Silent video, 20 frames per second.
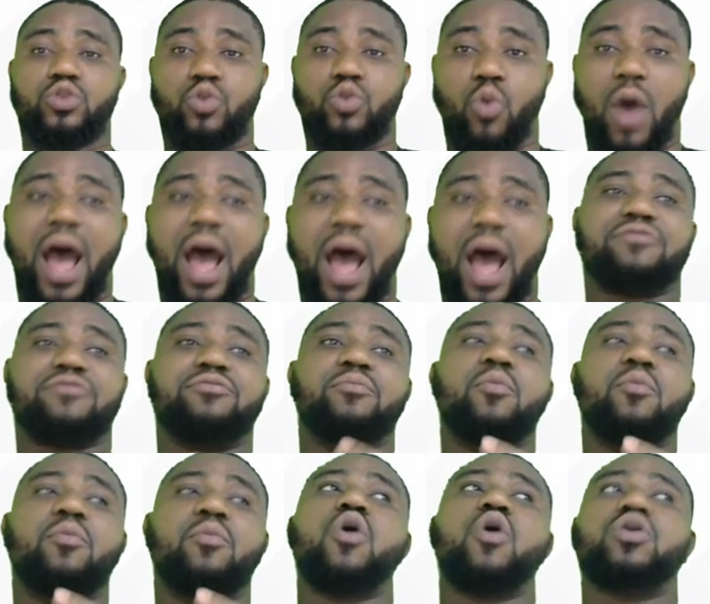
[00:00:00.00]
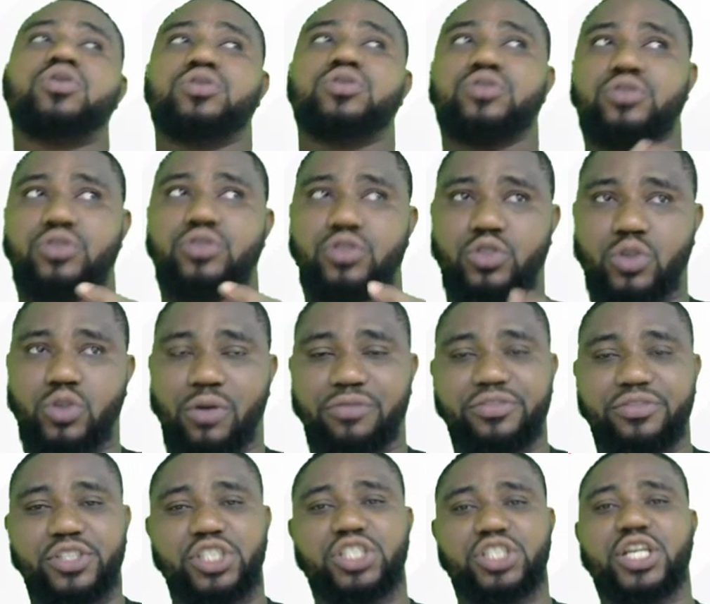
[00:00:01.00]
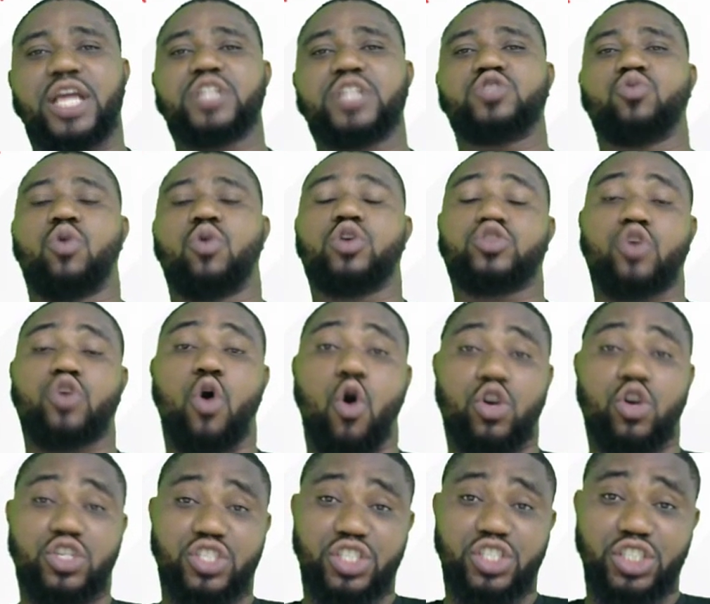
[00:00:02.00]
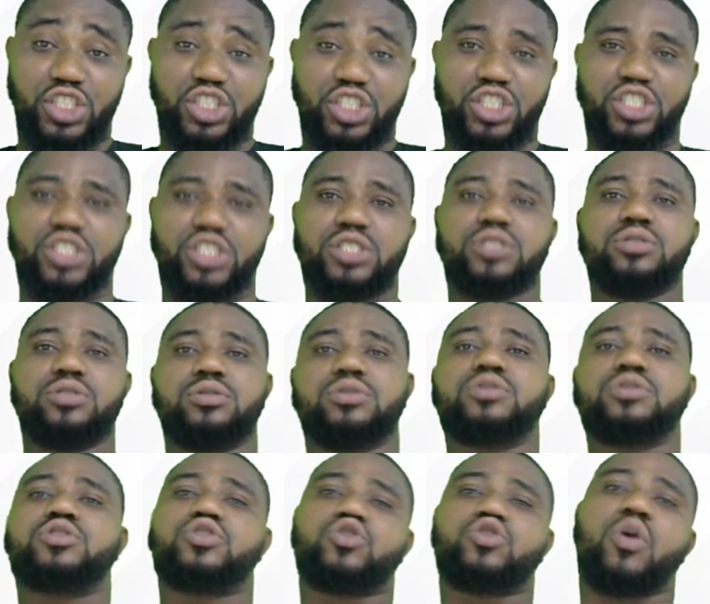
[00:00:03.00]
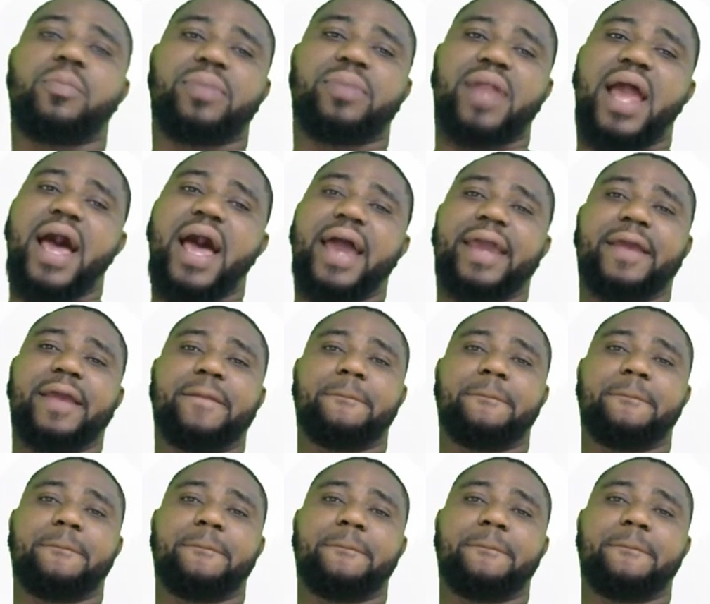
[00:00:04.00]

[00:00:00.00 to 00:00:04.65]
To have more sufficient oxygen supply.